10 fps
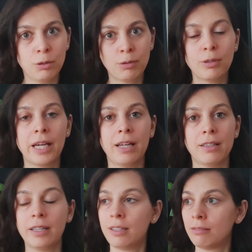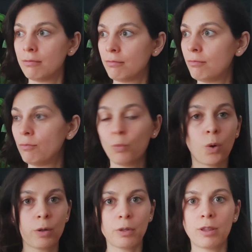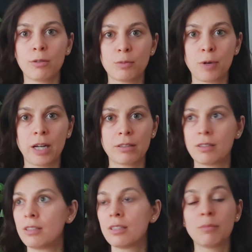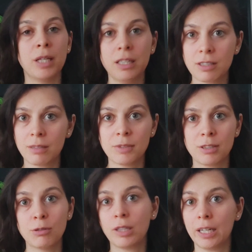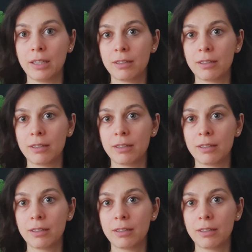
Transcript: Go through that and work with those practices as many times as you